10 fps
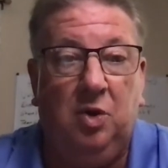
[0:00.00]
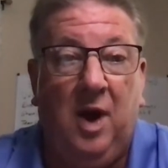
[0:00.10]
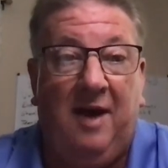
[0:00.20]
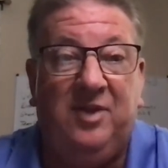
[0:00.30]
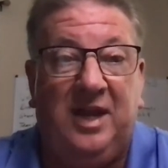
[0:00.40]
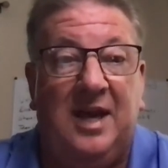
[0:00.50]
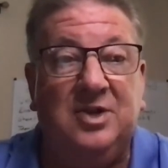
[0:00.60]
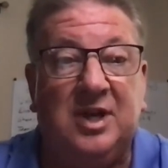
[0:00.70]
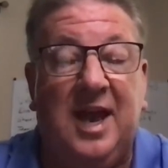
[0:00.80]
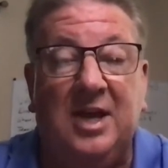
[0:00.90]
have the
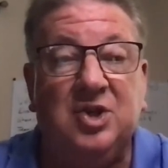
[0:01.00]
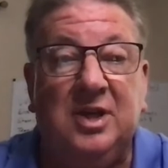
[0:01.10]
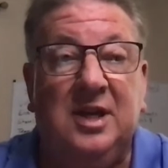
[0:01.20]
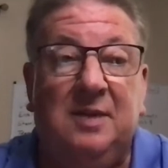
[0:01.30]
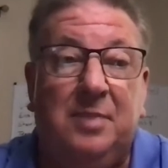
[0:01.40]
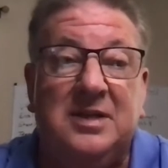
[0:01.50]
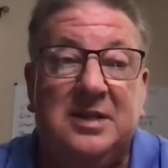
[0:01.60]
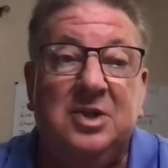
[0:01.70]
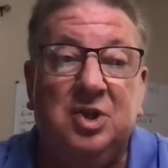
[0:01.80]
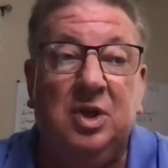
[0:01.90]
education in the
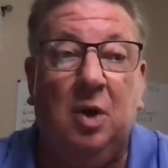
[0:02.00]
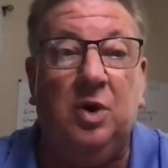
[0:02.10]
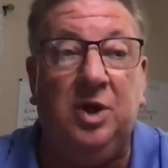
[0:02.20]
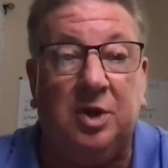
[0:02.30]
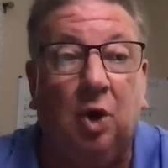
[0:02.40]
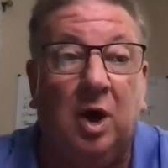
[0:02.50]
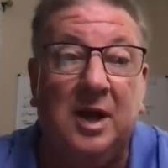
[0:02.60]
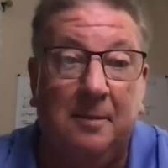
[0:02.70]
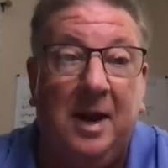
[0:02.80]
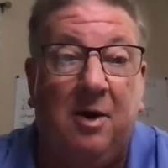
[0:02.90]
business, you know what you're
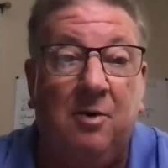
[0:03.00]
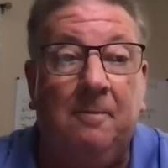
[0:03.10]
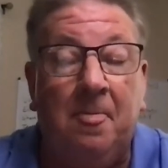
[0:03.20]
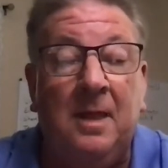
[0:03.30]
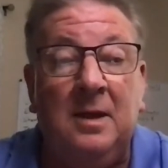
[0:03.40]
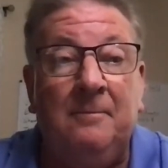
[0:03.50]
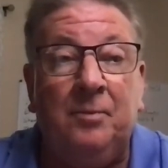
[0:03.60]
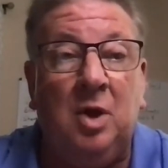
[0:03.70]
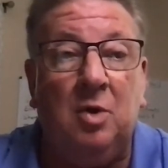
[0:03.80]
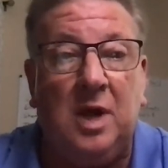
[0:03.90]
talking about,
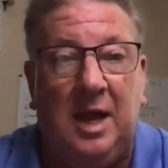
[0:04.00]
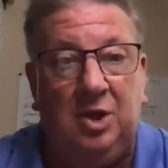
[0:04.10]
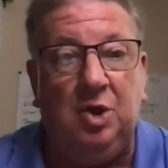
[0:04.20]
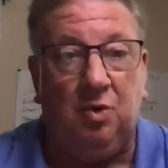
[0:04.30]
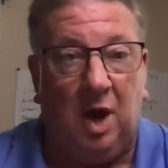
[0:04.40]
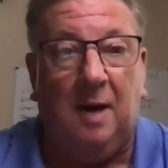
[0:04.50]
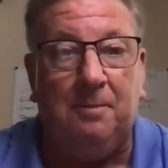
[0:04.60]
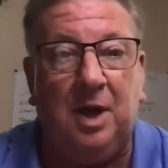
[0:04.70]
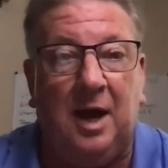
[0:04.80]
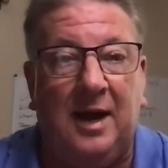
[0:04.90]
okay, your
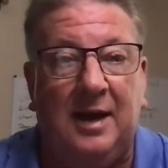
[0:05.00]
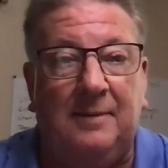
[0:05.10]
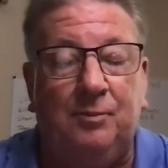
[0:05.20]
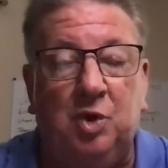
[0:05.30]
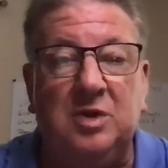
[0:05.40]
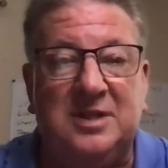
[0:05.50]
upline, your